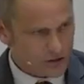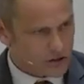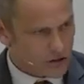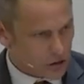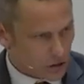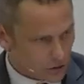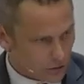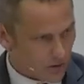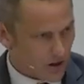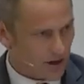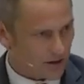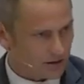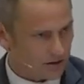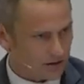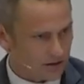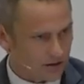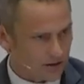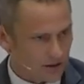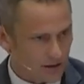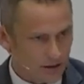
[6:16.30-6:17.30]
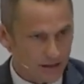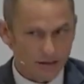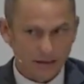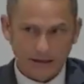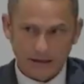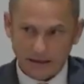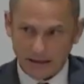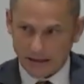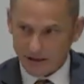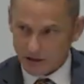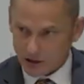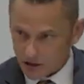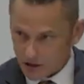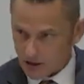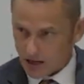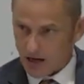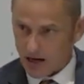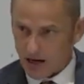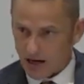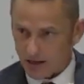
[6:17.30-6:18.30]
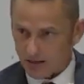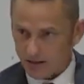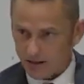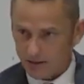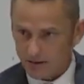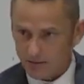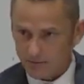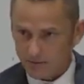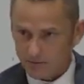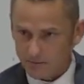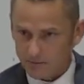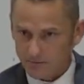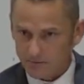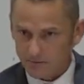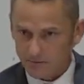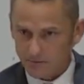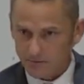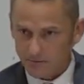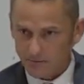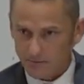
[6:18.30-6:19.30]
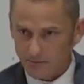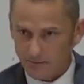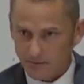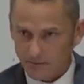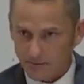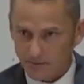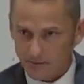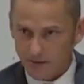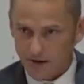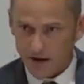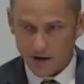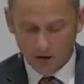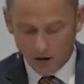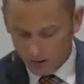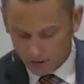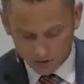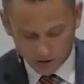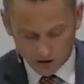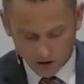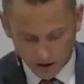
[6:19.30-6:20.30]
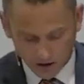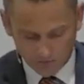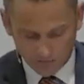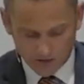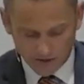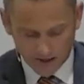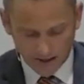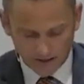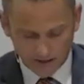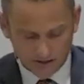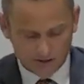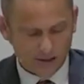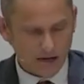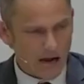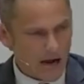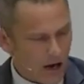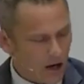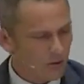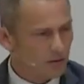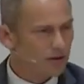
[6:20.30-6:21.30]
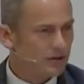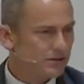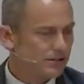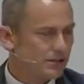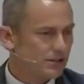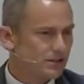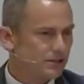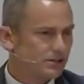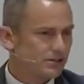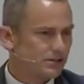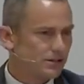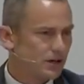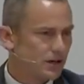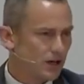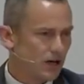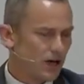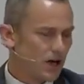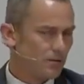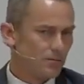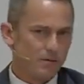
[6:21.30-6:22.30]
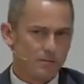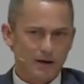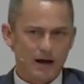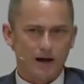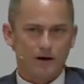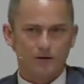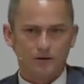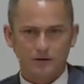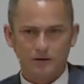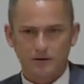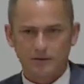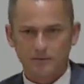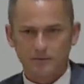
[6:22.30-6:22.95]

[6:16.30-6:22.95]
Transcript: trust in God in all circumstances. Now, how does this come about?